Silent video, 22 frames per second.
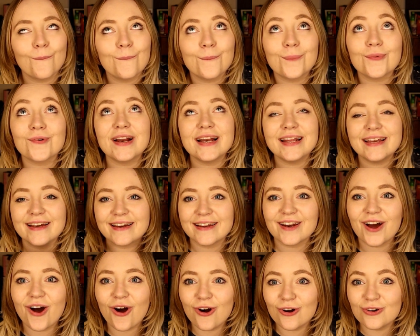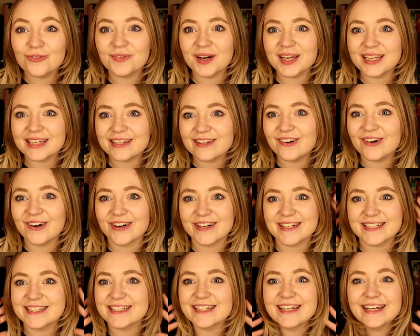Brilliant. Oh my
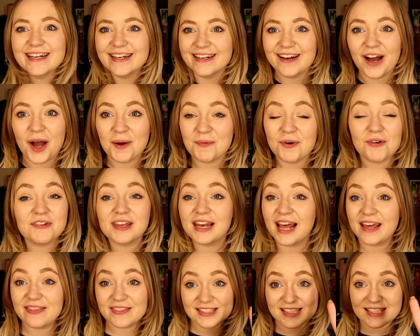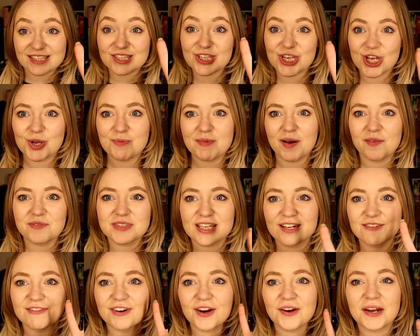gosh, I'm ovulating. This is 2 months
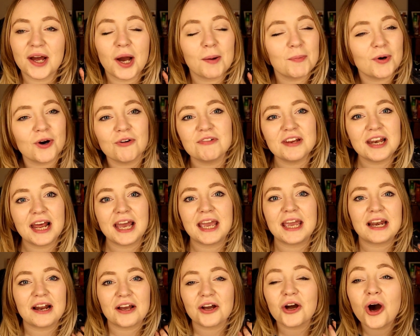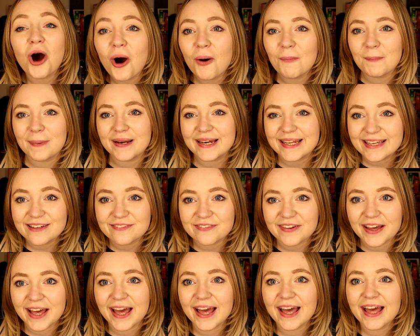in a row now. I'm ovulating. I can't believe
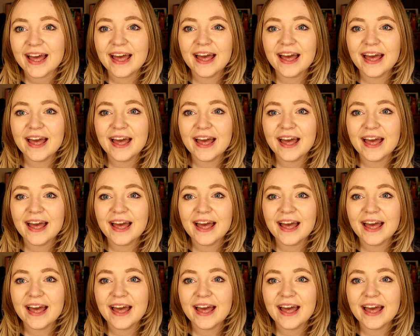it.